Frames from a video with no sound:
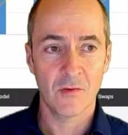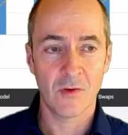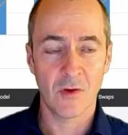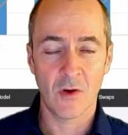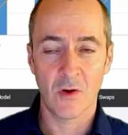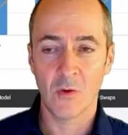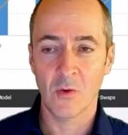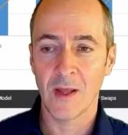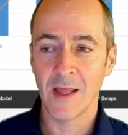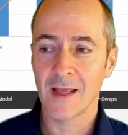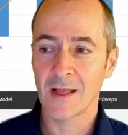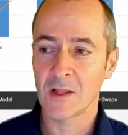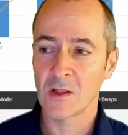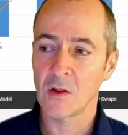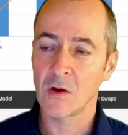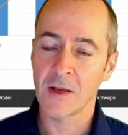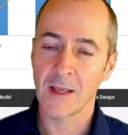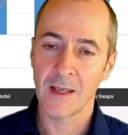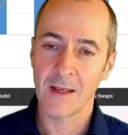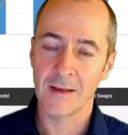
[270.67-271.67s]
so he
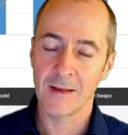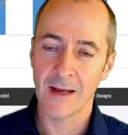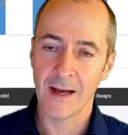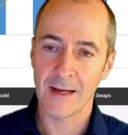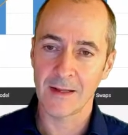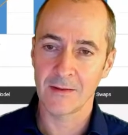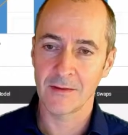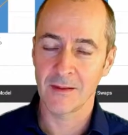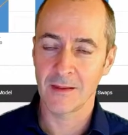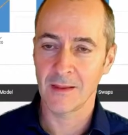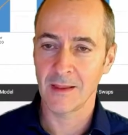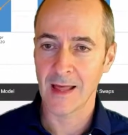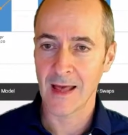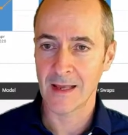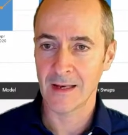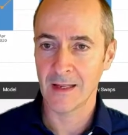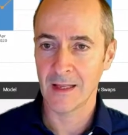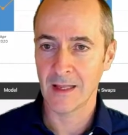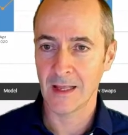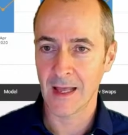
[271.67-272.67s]
can log in under
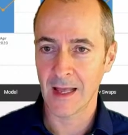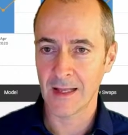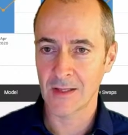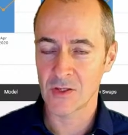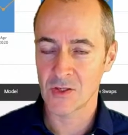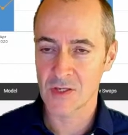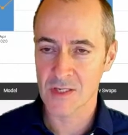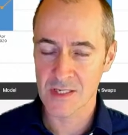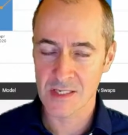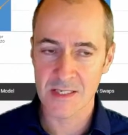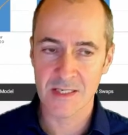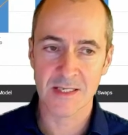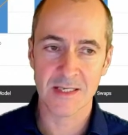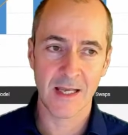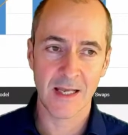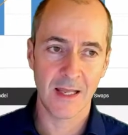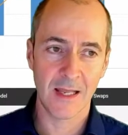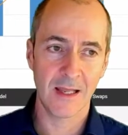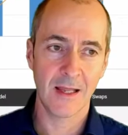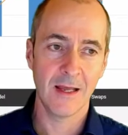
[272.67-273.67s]
that and
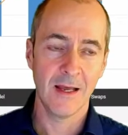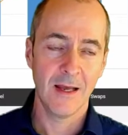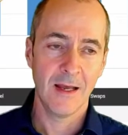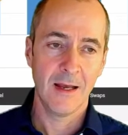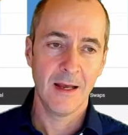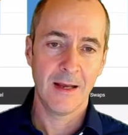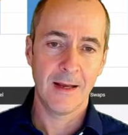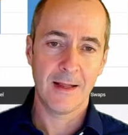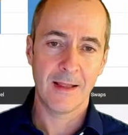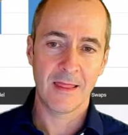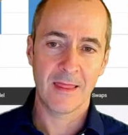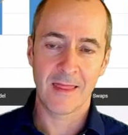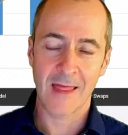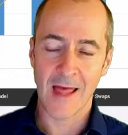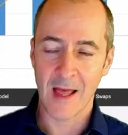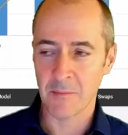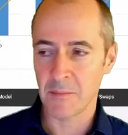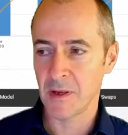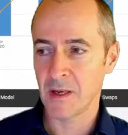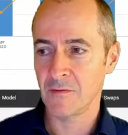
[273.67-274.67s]
just see
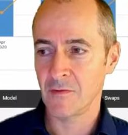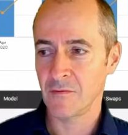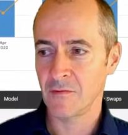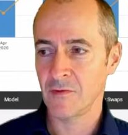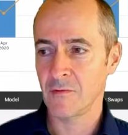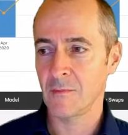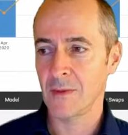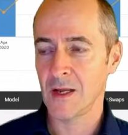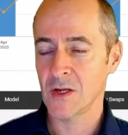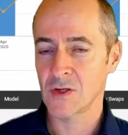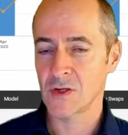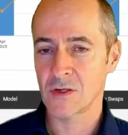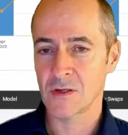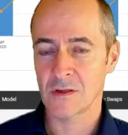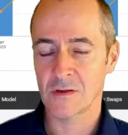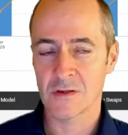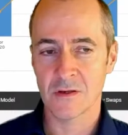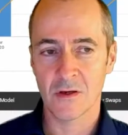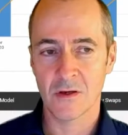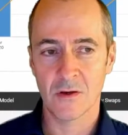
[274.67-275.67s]
that bit of
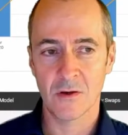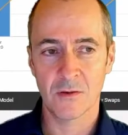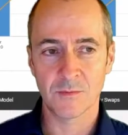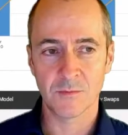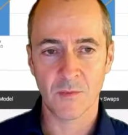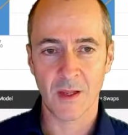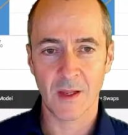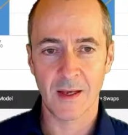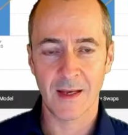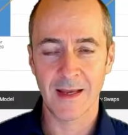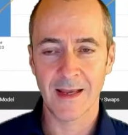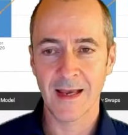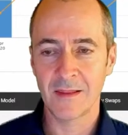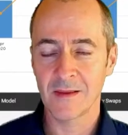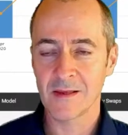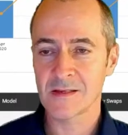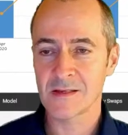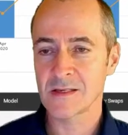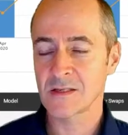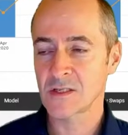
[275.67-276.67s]
information. So
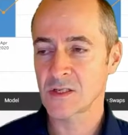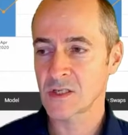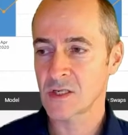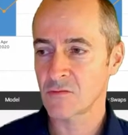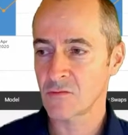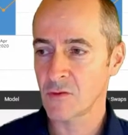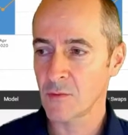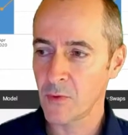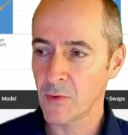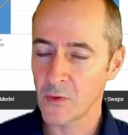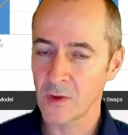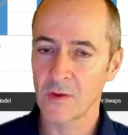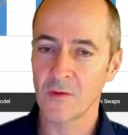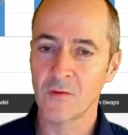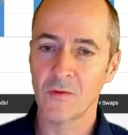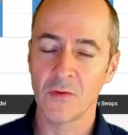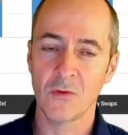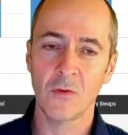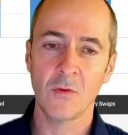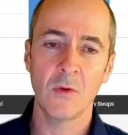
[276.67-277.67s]
again, this is just a
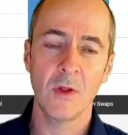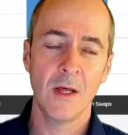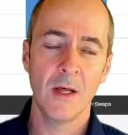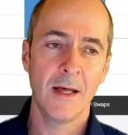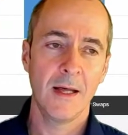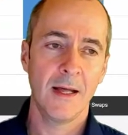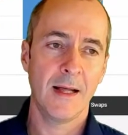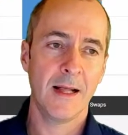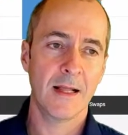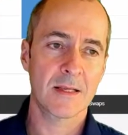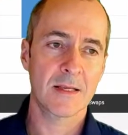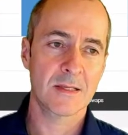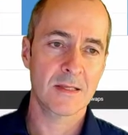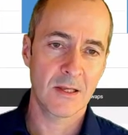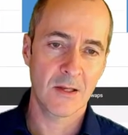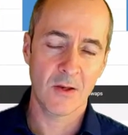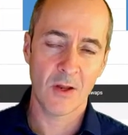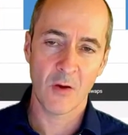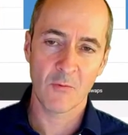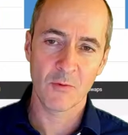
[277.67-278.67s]
reporting tool.
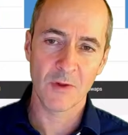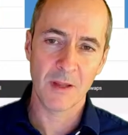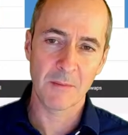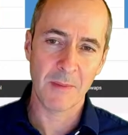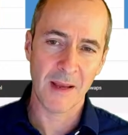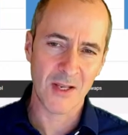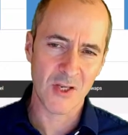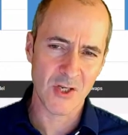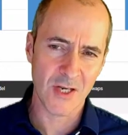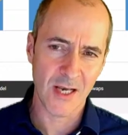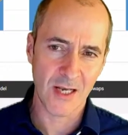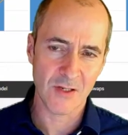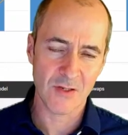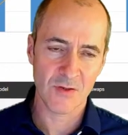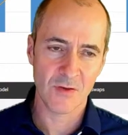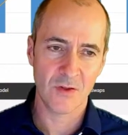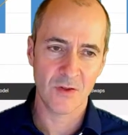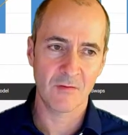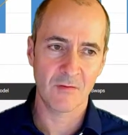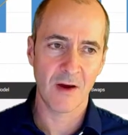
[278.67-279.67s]
You don't really make
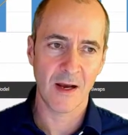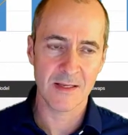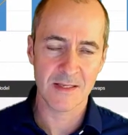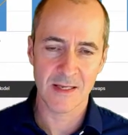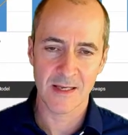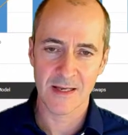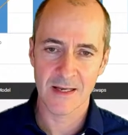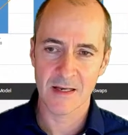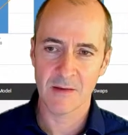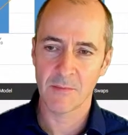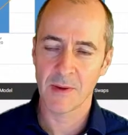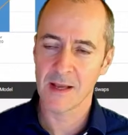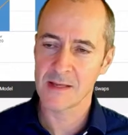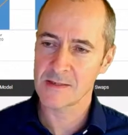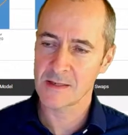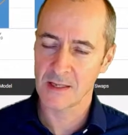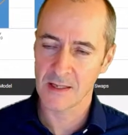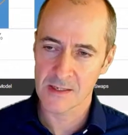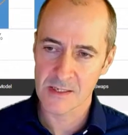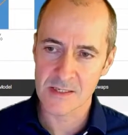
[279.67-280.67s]
changes to the device here.
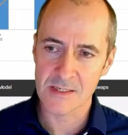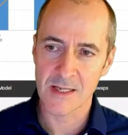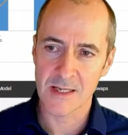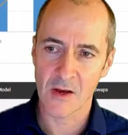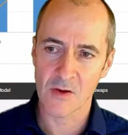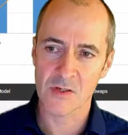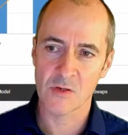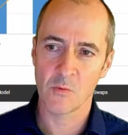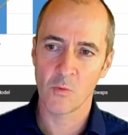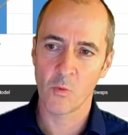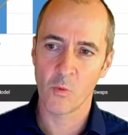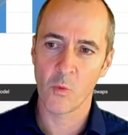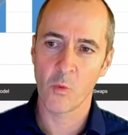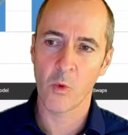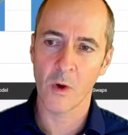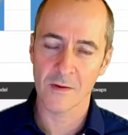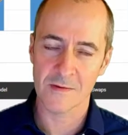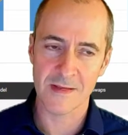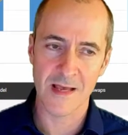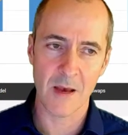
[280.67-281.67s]
Basically, it just tells you
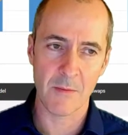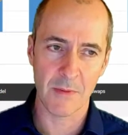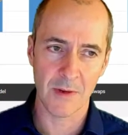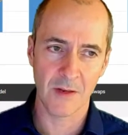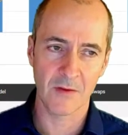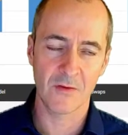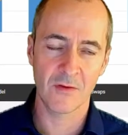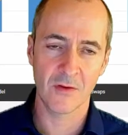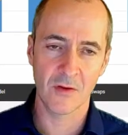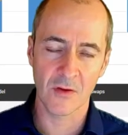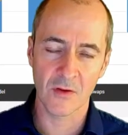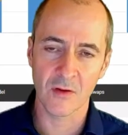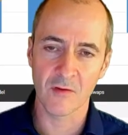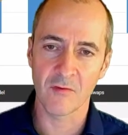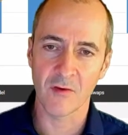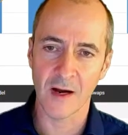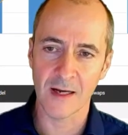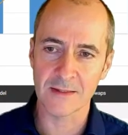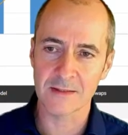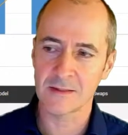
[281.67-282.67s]
what's happened to your
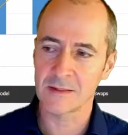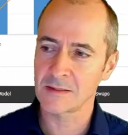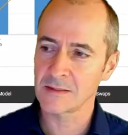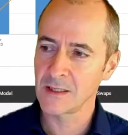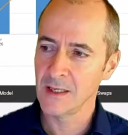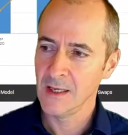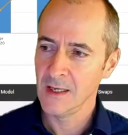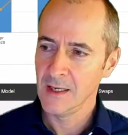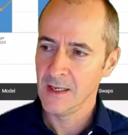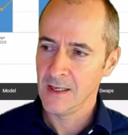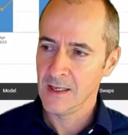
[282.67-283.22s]
devices.